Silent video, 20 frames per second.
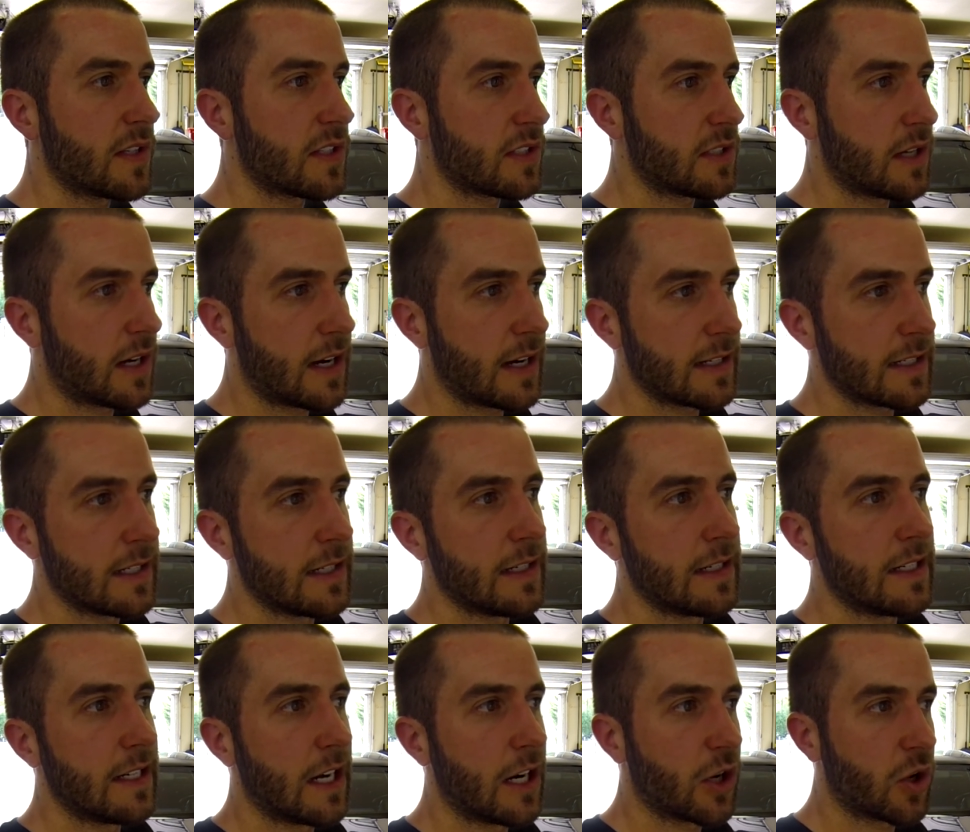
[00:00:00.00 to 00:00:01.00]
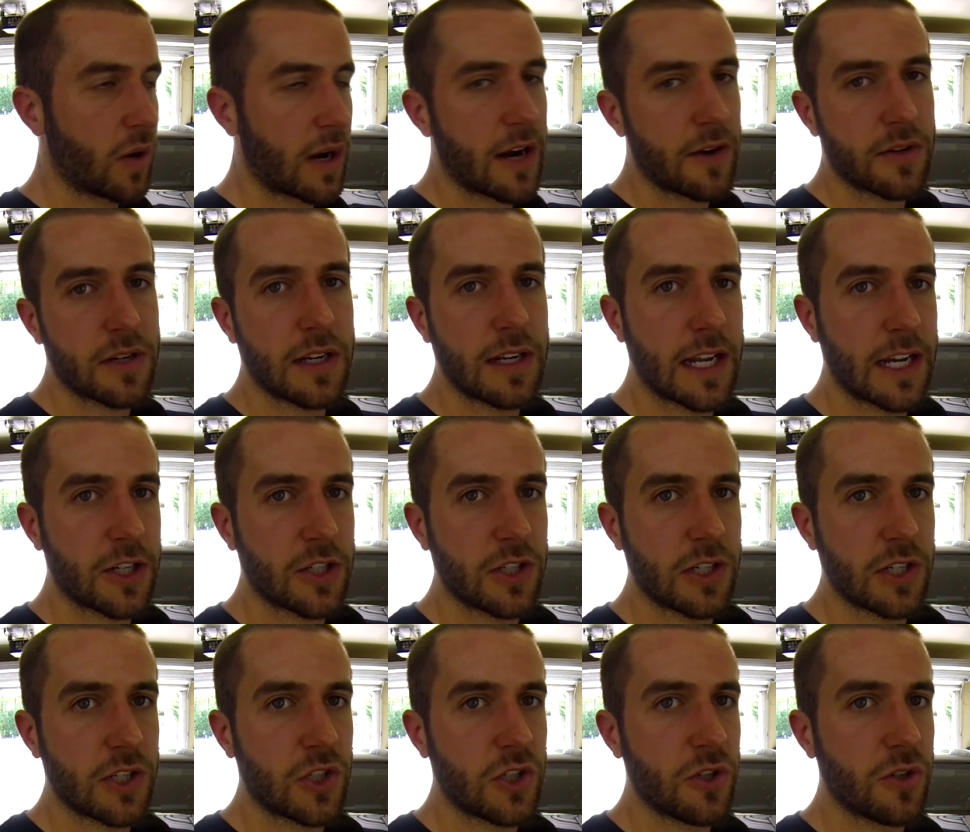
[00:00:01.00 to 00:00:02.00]
not a ground connection
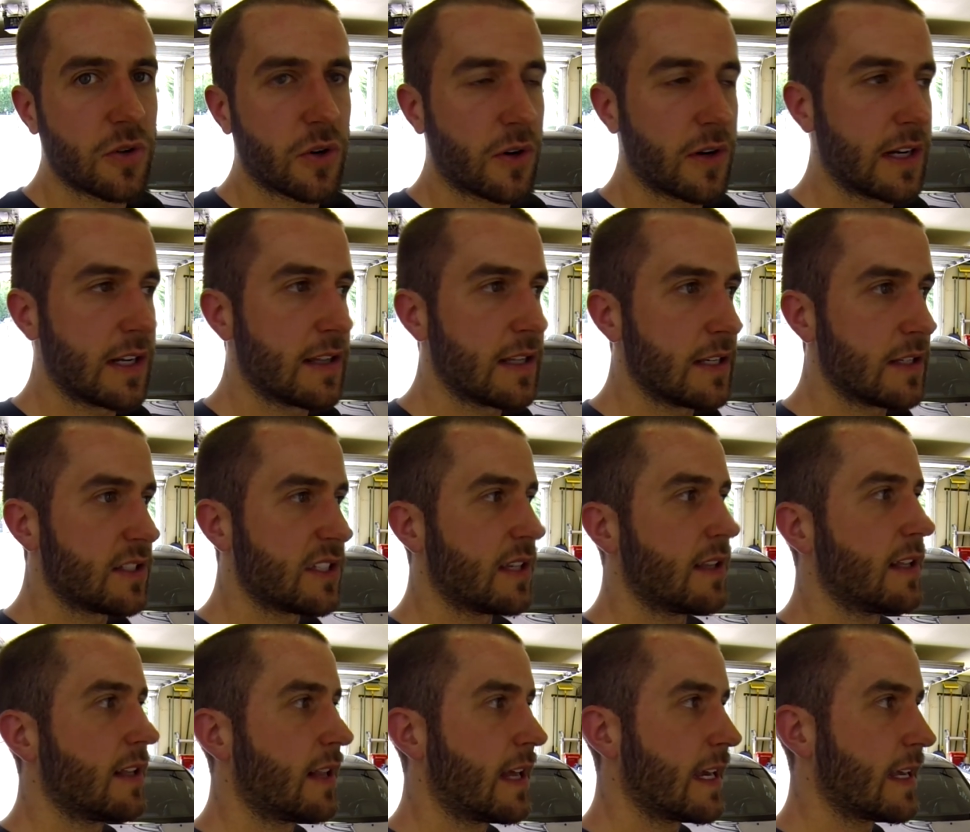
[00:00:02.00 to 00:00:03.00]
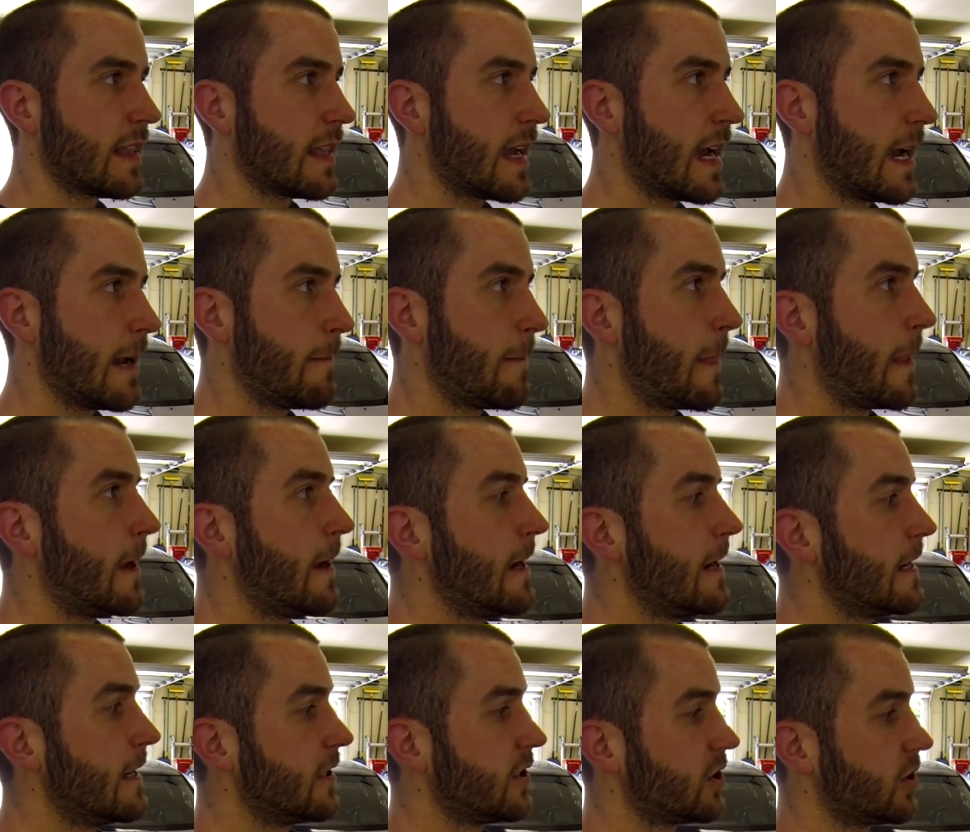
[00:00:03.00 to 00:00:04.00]
issue or anything silly like that.
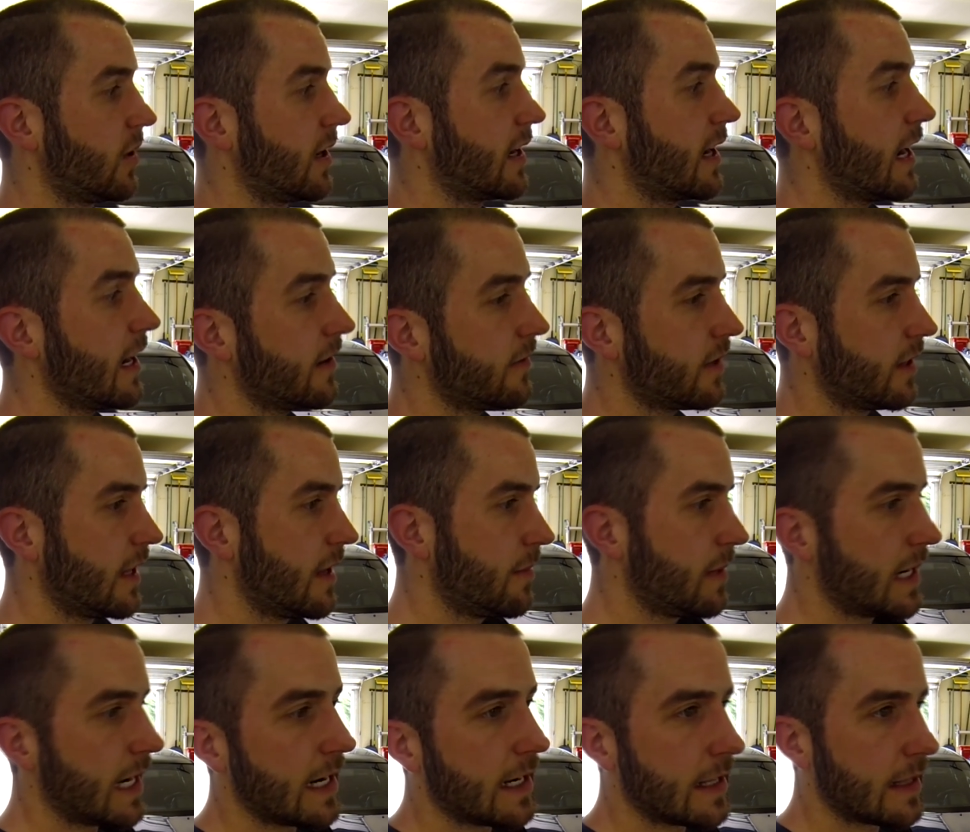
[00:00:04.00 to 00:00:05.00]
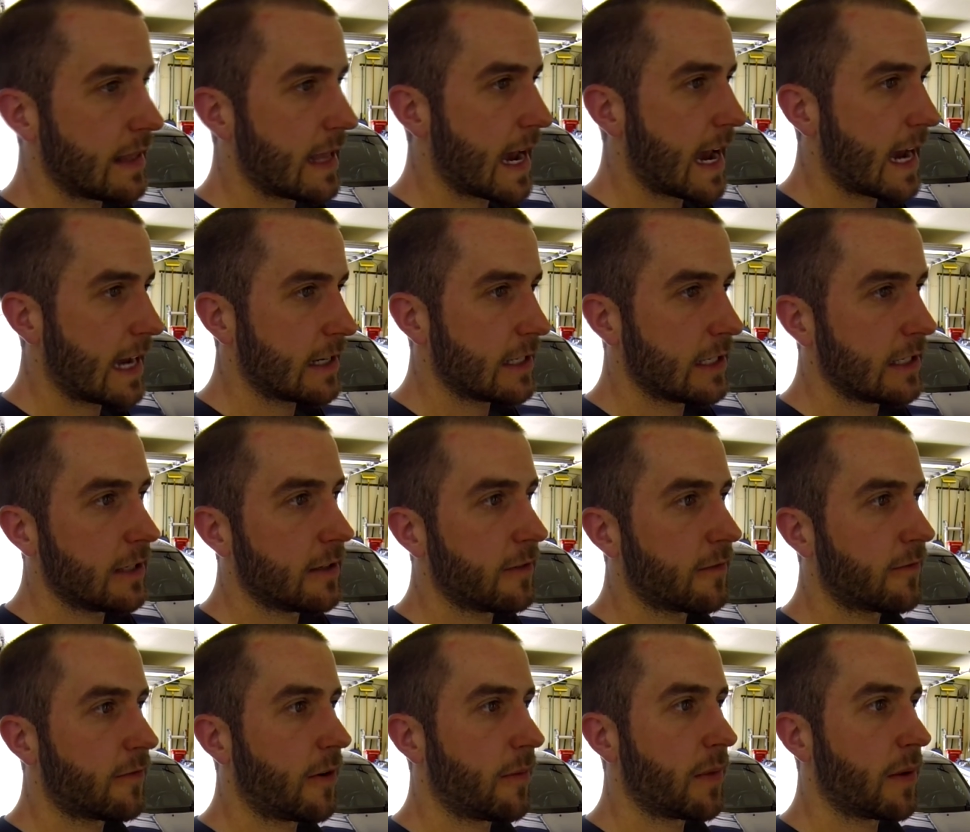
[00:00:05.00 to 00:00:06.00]
So I kind of eliminated that
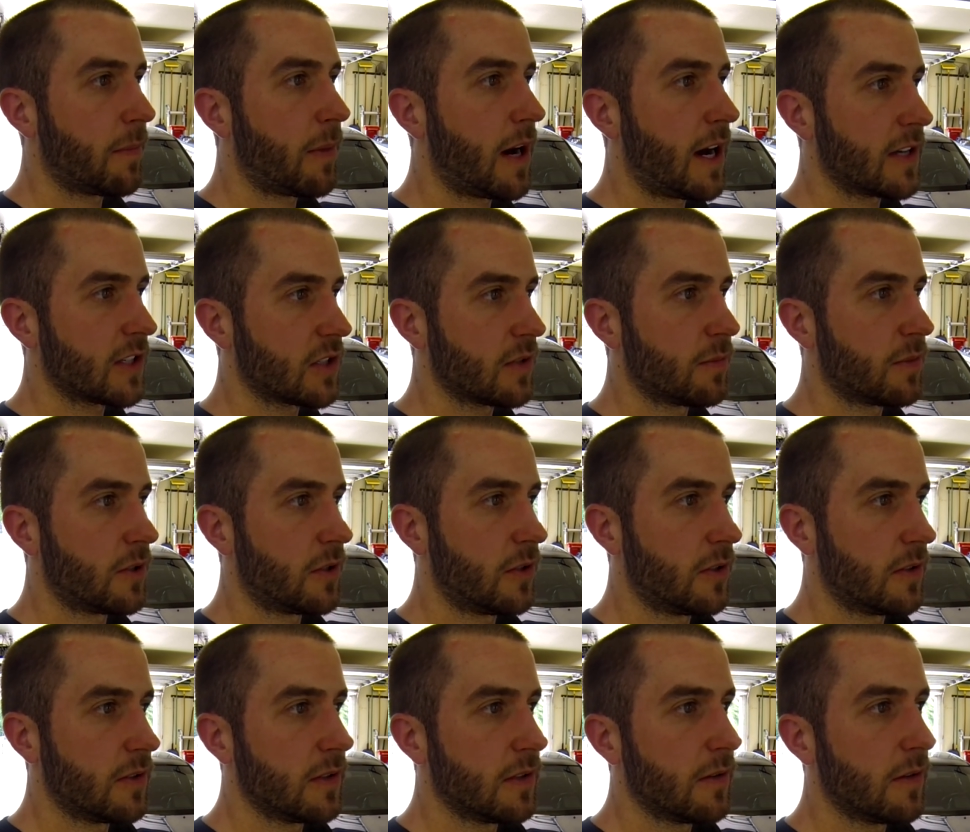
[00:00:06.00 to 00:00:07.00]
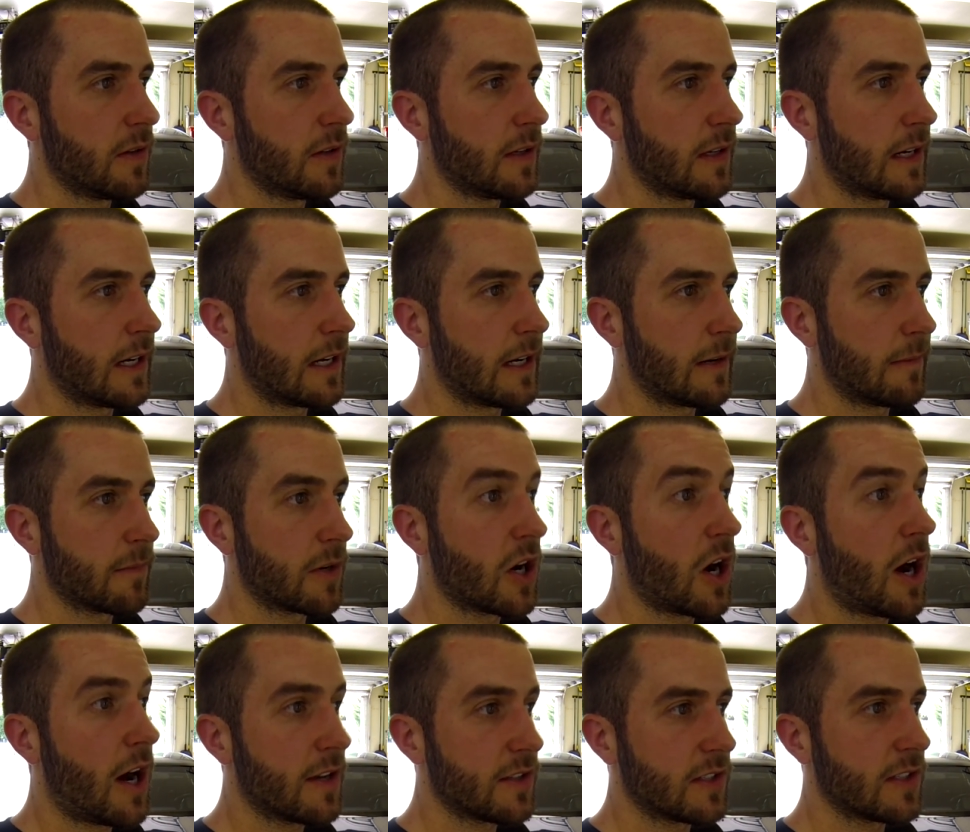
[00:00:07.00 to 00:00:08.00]
from the possible
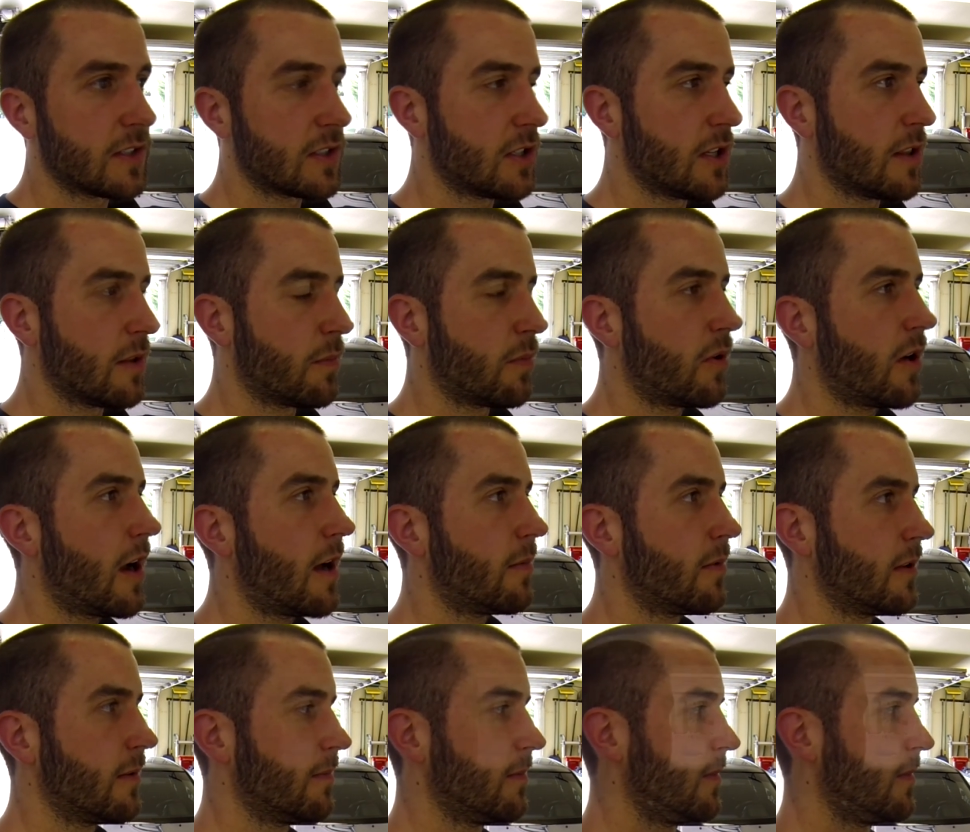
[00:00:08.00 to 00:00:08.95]
causes to the problem.